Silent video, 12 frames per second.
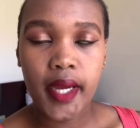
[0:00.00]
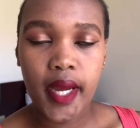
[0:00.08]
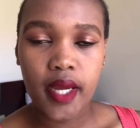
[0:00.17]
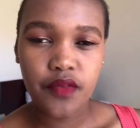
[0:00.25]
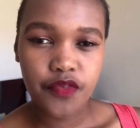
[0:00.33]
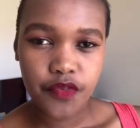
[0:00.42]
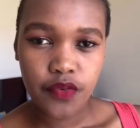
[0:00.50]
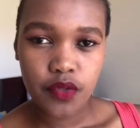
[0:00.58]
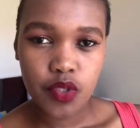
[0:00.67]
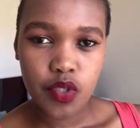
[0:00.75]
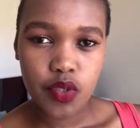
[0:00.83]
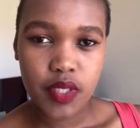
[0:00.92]

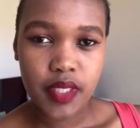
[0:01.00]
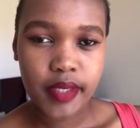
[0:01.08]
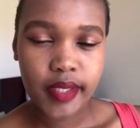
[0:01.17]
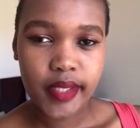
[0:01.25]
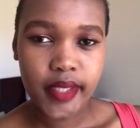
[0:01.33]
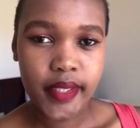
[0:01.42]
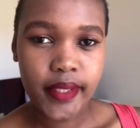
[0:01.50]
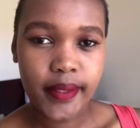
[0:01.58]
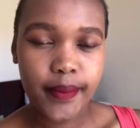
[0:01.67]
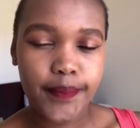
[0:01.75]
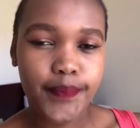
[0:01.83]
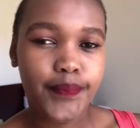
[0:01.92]
unfortunately
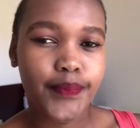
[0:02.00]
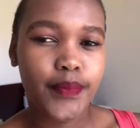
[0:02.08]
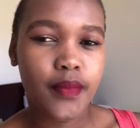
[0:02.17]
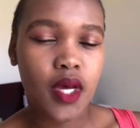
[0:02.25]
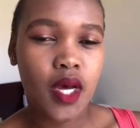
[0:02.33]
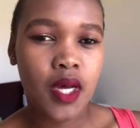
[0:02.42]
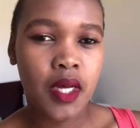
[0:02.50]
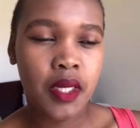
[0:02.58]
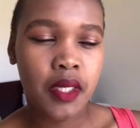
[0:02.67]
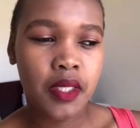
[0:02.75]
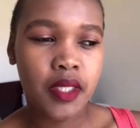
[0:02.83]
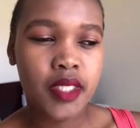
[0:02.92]

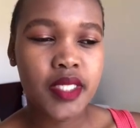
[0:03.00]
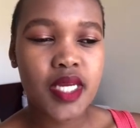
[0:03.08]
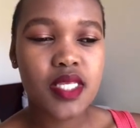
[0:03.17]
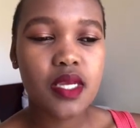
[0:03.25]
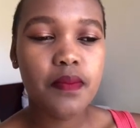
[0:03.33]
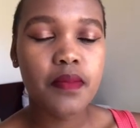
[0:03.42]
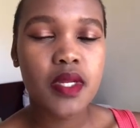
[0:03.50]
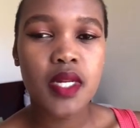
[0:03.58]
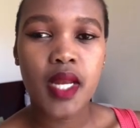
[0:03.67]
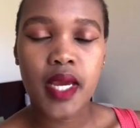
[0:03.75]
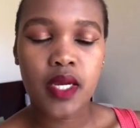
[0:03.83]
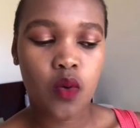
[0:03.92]
uh, it doesn't mean
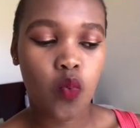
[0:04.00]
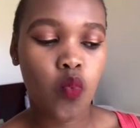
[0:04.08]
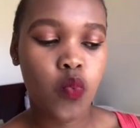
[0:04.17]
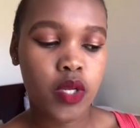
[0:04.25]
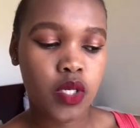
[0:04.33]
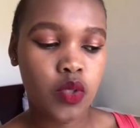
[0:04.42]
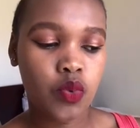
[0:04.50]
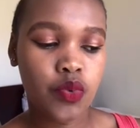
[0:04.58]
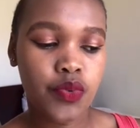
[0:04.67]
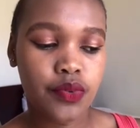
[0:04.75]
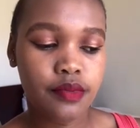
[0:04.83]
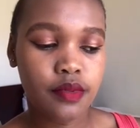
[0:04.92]
like when you
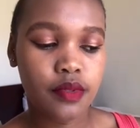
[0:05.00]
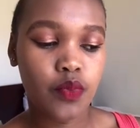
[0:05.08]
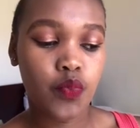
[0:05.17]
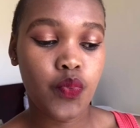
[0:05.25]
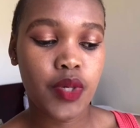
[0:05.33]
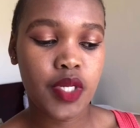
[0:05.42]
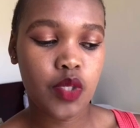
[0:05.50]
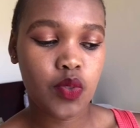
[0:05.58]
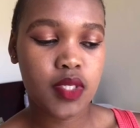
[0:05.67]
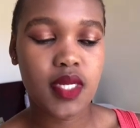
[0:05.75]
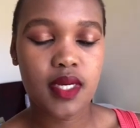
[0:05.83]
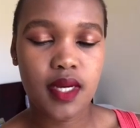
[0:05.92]
when you
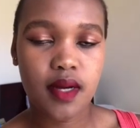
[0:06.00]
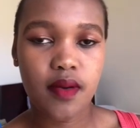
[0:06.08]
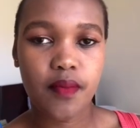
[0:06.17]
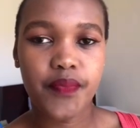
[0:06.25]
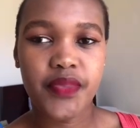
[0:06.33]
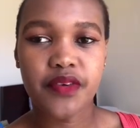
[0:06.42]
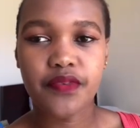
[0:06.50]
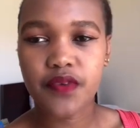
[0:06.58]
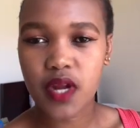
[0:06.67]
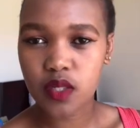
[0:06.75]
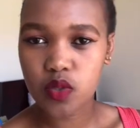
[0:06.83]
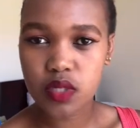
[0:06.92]
take the
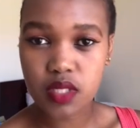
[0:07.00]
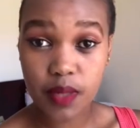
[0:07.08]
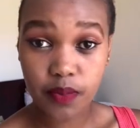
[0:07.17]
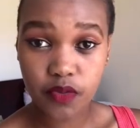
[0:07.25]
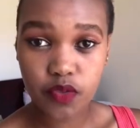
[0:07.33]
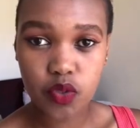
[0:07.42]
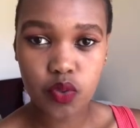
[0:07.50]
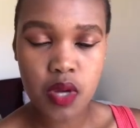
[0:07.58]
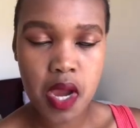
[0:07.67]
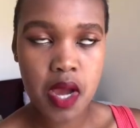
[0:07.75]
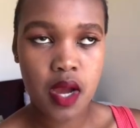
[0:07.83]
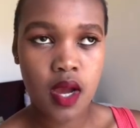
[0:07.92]
fructose type of
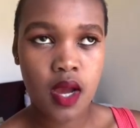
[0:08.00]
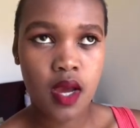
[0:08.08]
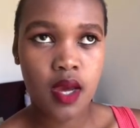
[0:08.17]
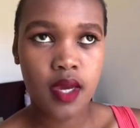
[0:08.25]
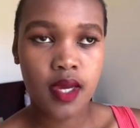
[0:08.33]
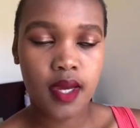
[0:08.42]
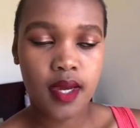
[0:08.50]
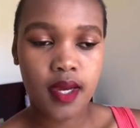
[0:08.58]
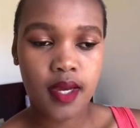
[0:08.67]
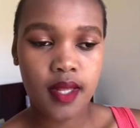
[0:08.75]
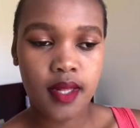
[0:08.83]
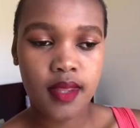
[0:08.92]
sugar
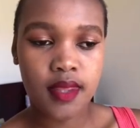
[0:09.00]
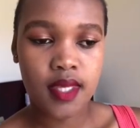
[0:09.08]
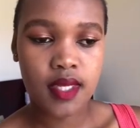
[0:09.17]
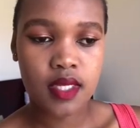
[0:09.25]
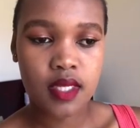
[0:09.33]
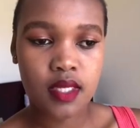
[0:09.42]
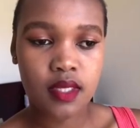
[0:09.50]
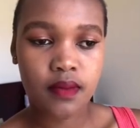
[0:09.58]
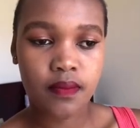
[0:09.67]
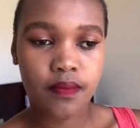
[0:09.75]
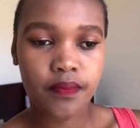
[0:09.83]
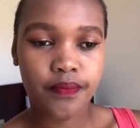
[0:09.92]
the
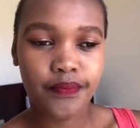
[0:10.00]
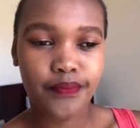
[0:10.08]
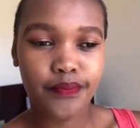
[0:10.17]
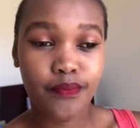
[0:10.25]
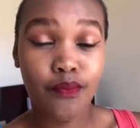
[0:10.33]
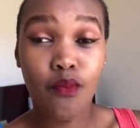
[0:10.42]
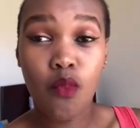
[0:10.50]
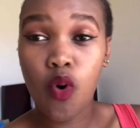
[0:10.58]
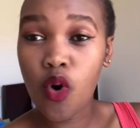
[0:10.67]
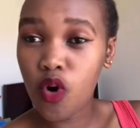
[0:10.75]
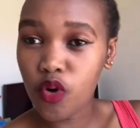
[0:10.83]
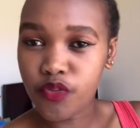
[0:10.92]

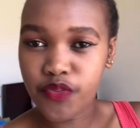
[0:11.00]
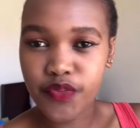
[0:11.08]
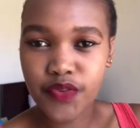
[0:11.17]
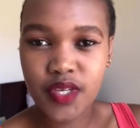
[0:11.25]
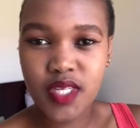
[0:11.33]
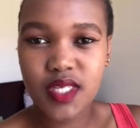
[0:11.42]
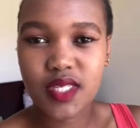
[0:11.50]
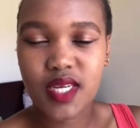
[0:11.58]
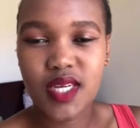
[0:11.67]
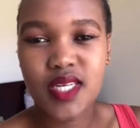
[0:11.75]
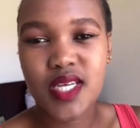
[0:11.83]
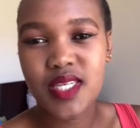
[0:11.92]
more of it
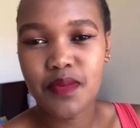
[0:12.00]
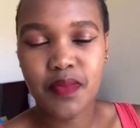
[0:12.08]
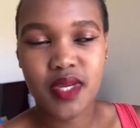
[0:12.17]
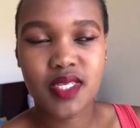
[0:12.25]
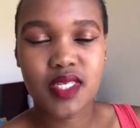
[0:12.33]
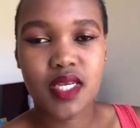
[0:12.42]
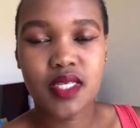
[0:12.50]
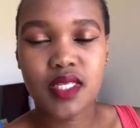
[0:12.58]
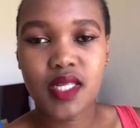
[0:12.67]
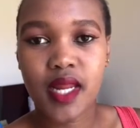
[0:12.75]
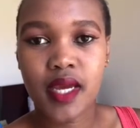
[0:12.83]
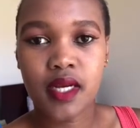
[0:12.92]
it doesn't make sense
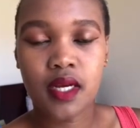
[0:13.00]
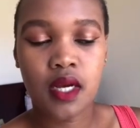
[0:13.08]
like